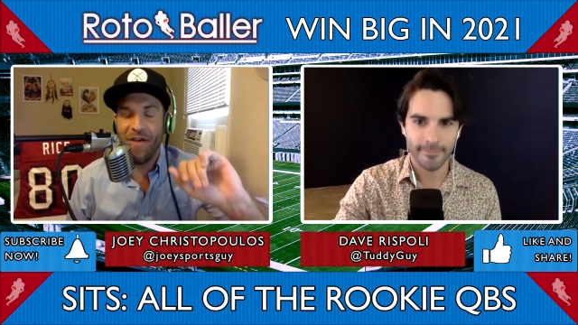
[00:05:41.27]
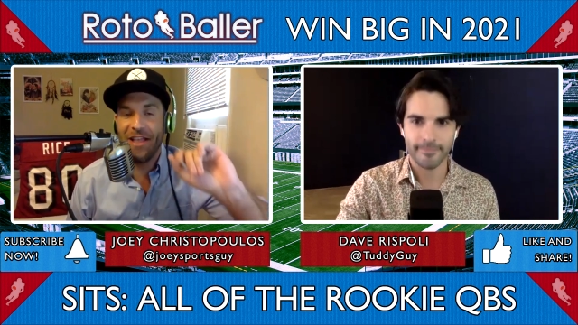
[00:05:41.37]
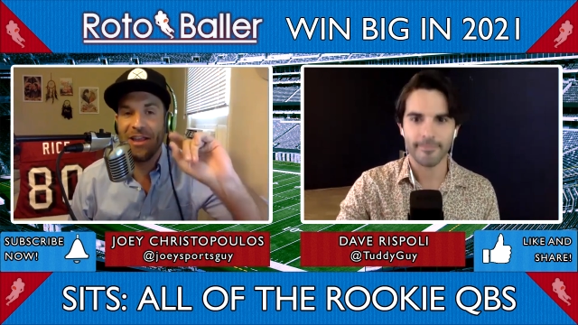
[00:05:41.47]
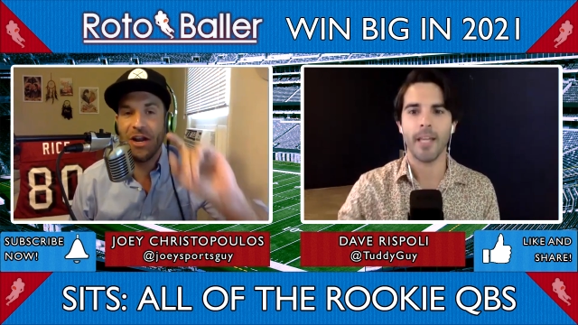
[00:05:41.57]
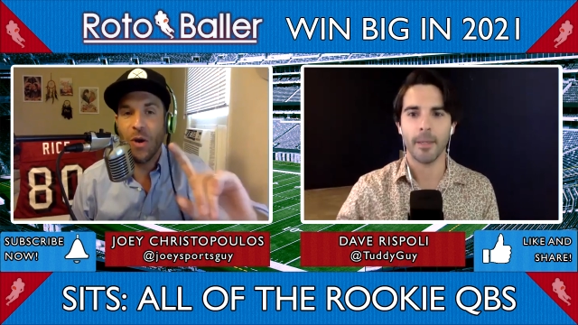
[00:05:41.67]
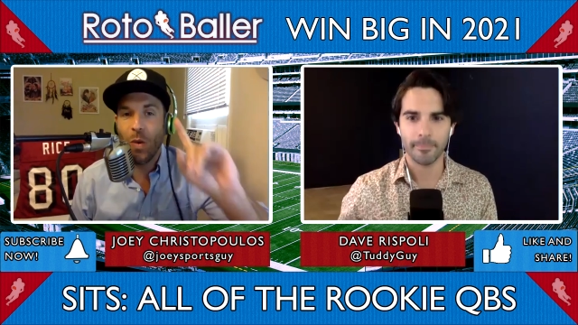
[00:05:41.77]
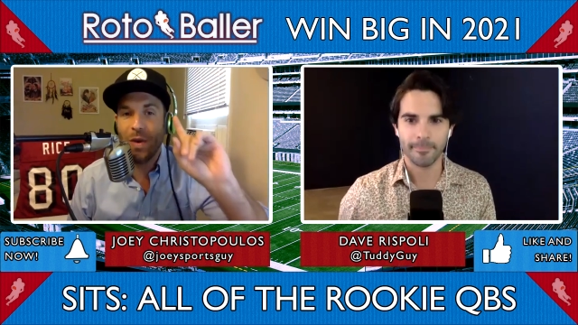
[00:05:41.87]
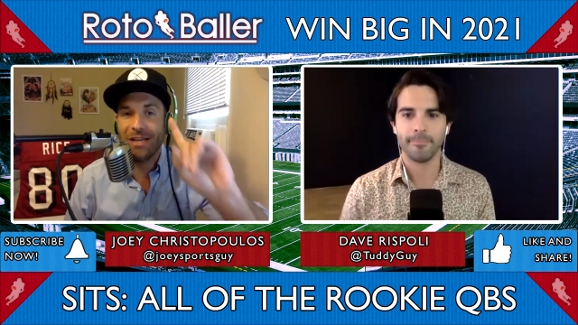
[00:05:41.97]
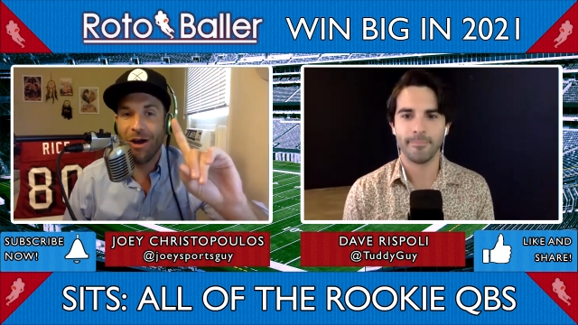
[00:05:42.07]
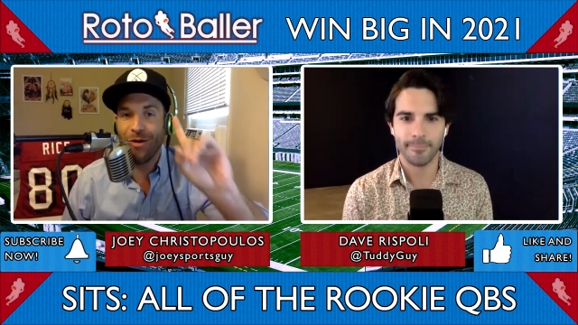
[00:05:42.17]
Speaker 1: And you know yeah. what? We
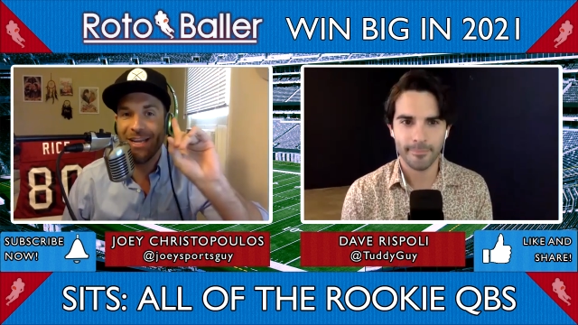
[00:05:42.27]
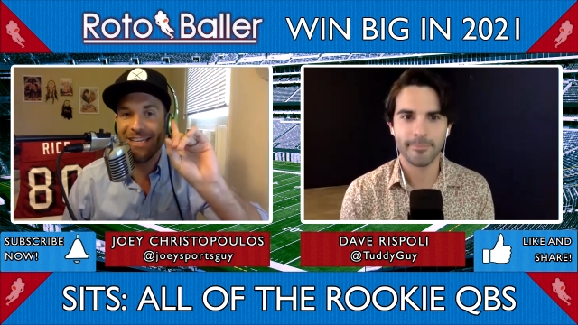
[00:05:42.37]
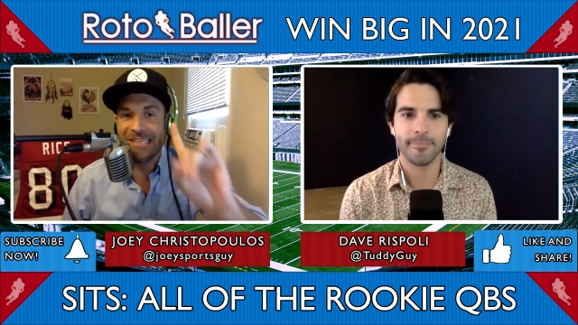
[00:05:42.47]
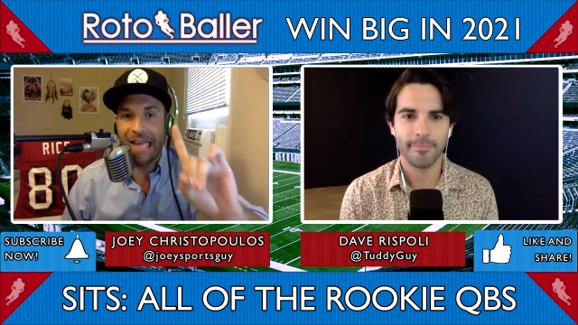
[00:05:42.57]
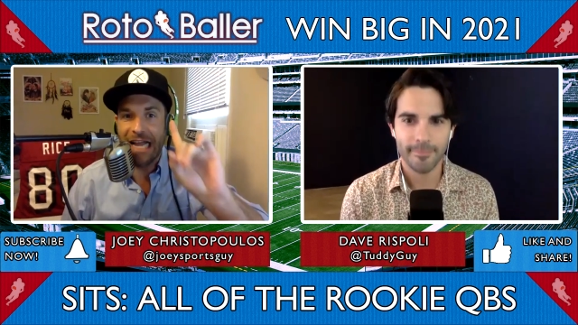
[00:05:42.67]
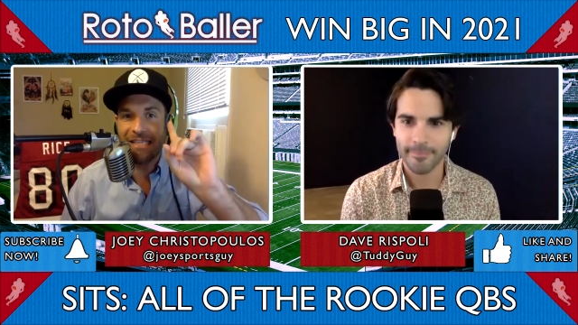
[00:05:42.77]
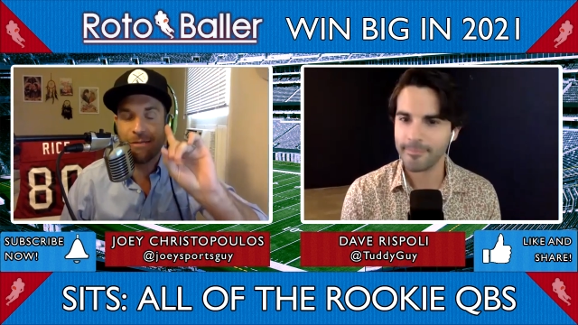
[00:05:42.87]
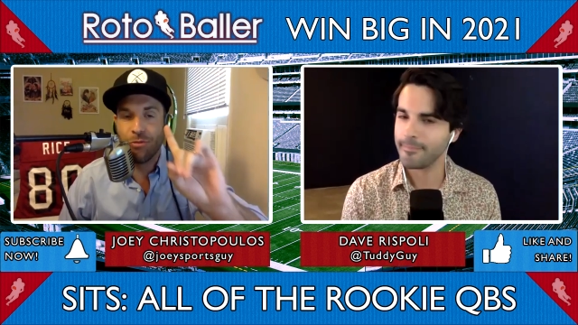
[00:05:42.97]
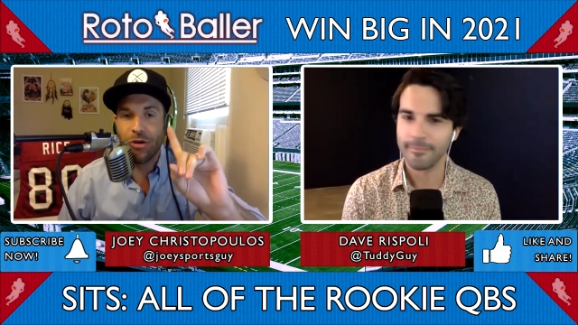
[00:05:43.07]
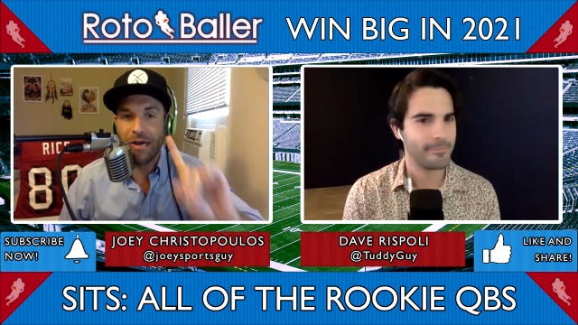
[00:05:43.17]
don't need stats to
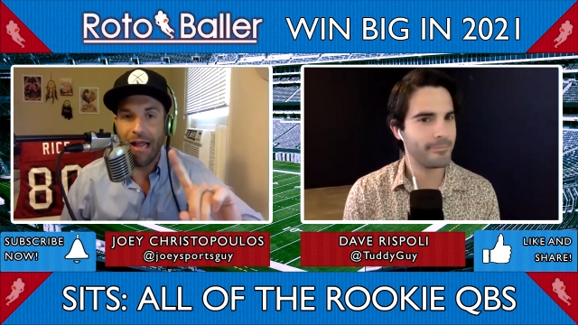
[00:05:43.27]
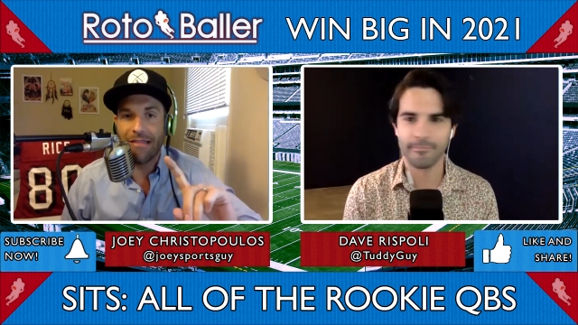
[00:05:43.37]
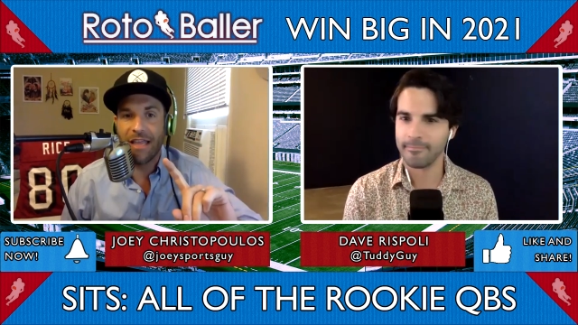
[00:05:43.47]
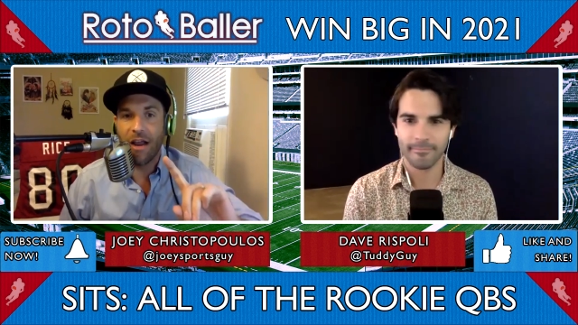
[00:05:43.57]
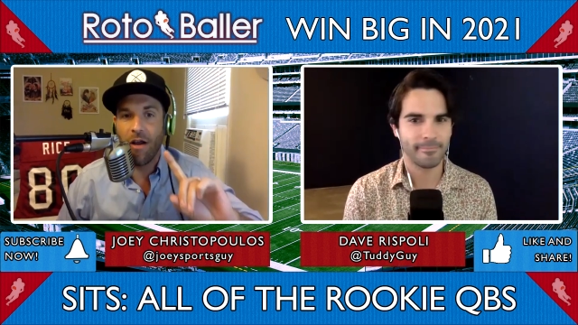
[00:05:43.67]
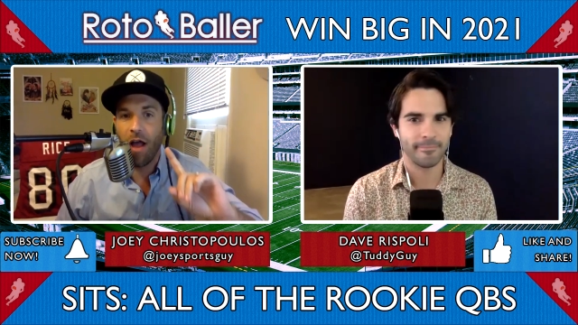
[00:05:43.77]
put it out there.